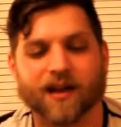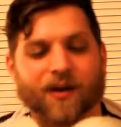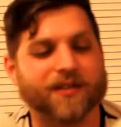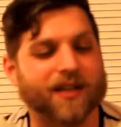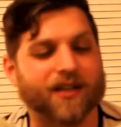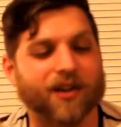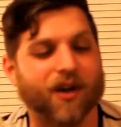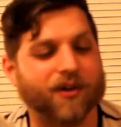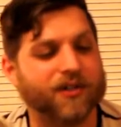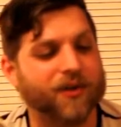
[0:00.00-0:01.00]
I was at the
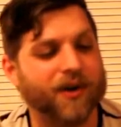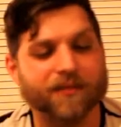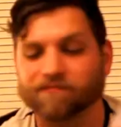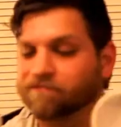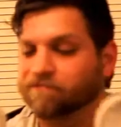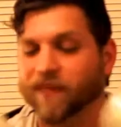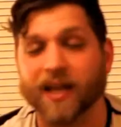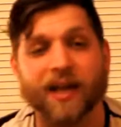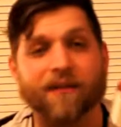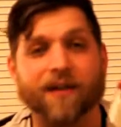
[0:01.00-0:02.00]
dollar store
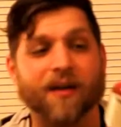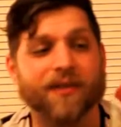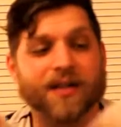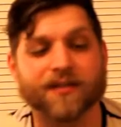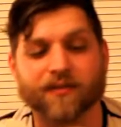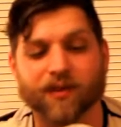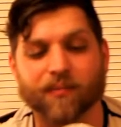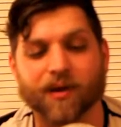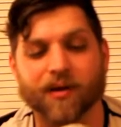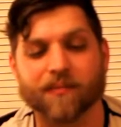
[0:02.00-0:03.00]
and I found these for
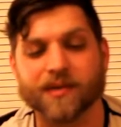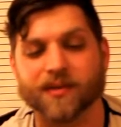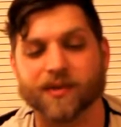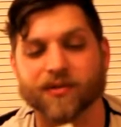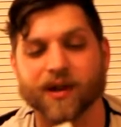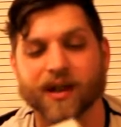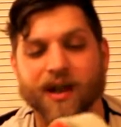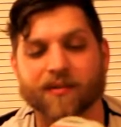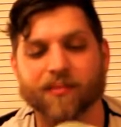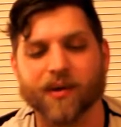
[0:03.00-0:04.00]
$1 a piece. I'm gonna try it
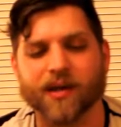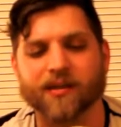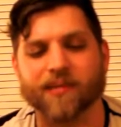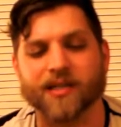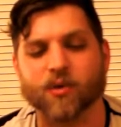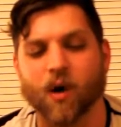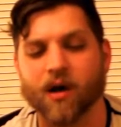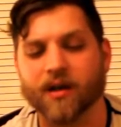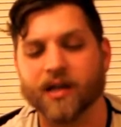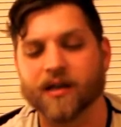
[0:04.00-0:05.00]
out. Probably not the best
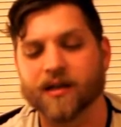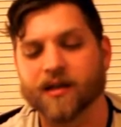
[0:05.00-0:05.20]
quality.